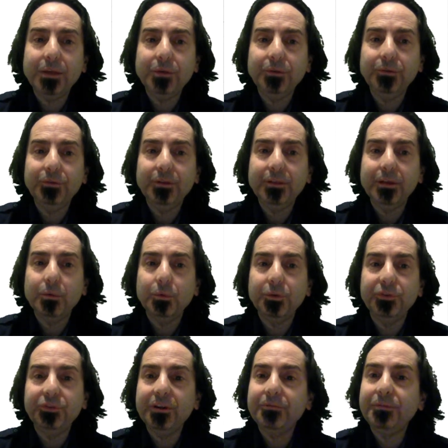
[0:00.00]
you'd see that we're
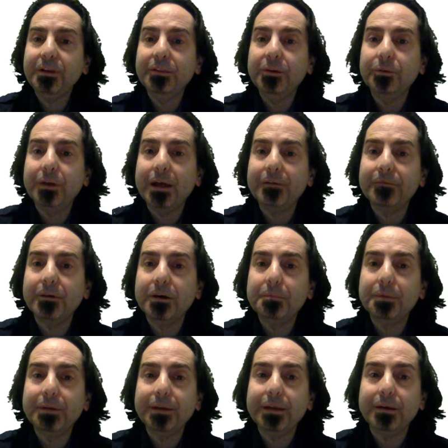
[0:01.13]
shifting the graph up
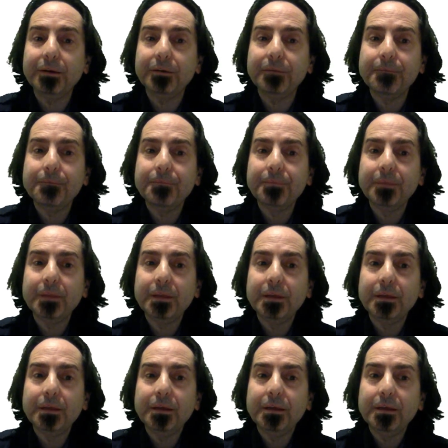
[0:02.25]
and down,
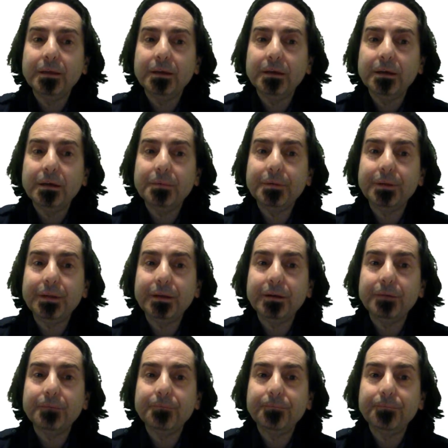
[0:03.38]
up and down.